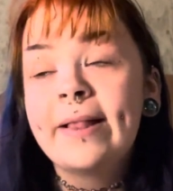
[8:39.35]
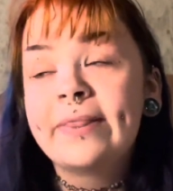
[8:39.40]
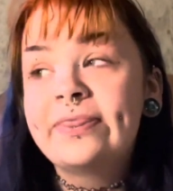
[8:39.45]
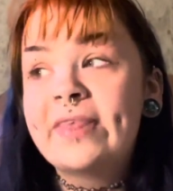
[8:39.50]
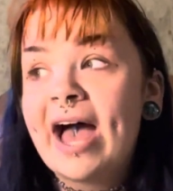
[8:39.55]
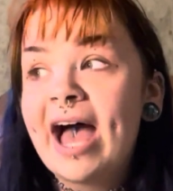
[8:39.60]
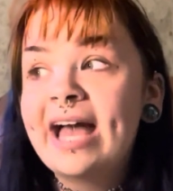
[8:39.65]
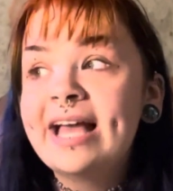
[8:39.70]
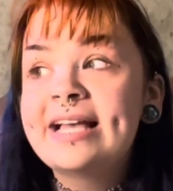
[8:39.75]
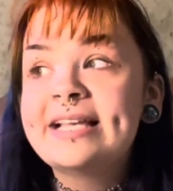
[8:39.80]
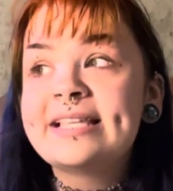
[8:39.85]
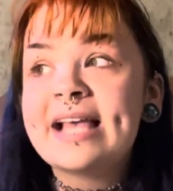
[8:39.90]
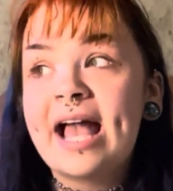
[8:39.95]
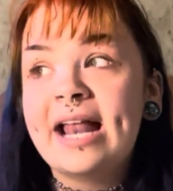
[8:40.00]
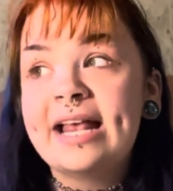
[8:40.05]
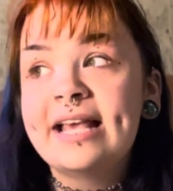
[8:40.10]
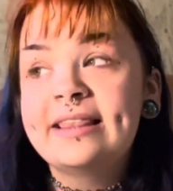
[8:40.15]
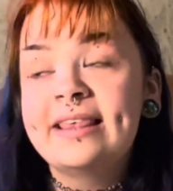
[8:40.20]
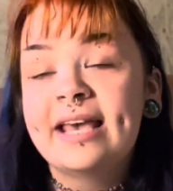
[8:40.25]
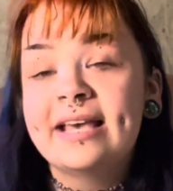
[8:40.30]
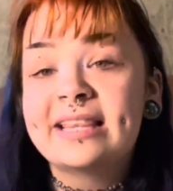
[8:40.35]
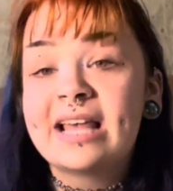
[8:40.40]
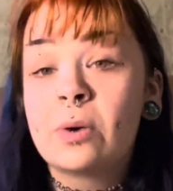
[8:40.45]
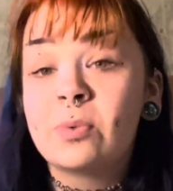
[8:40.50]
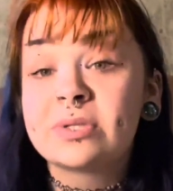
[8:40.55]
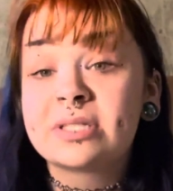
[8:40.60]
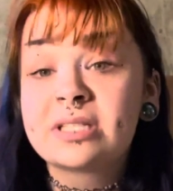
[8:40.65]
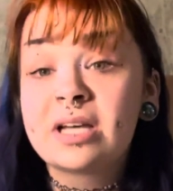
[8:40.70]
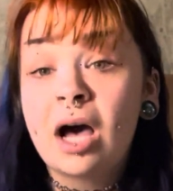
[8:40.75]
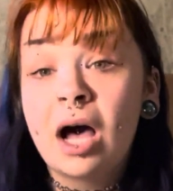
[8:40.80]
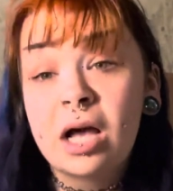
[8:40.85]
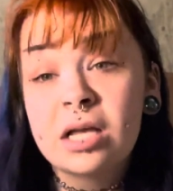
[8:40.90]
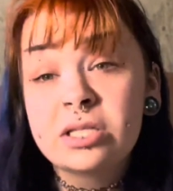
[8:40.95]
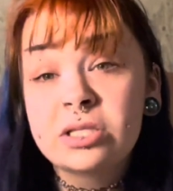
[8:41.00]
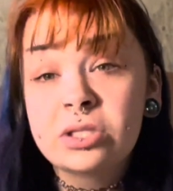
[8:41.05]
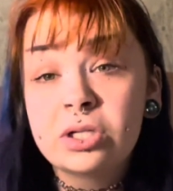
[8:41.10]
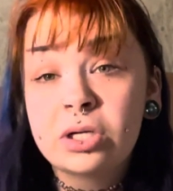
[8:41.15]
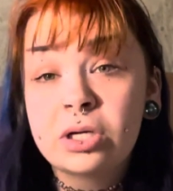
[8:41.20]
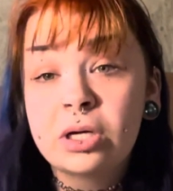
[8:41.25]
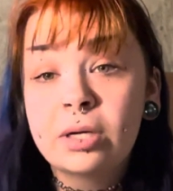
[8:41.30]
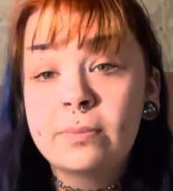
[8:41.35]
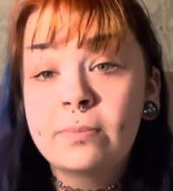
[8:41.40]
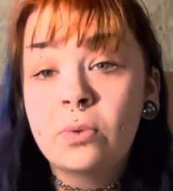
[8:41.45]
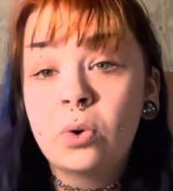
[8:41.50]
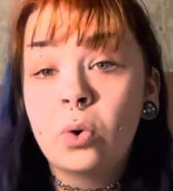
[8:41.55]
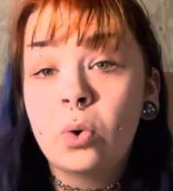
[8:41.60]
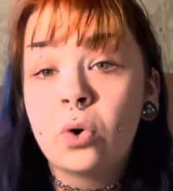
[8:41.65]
That is anything that was custom